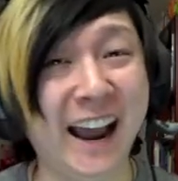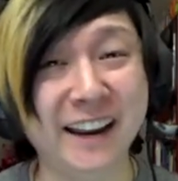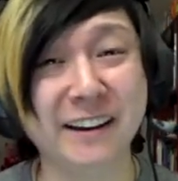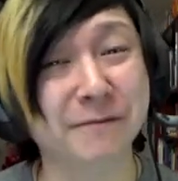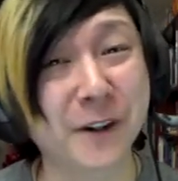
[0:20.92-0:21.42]
I
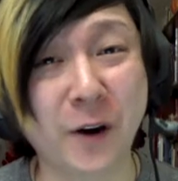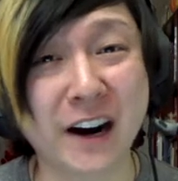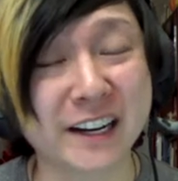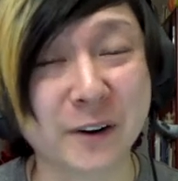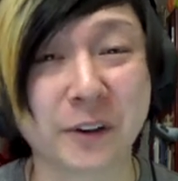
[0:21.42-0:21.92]
have no
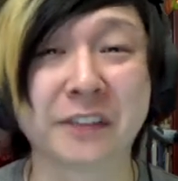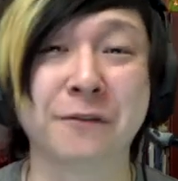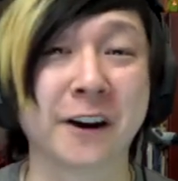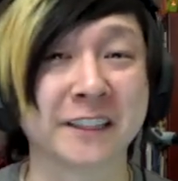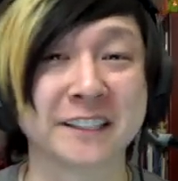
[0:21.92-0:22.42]
idea what the
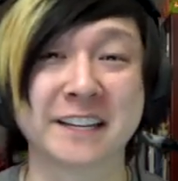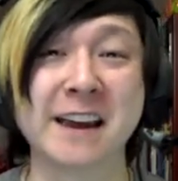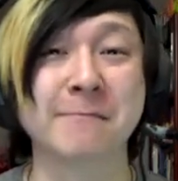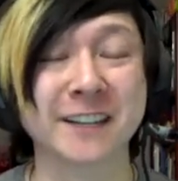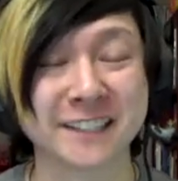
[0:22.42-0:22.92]
fuck this
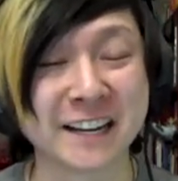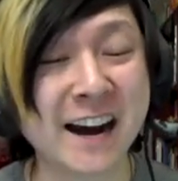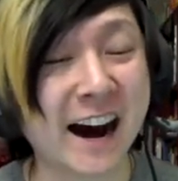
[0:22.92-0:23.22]
game is.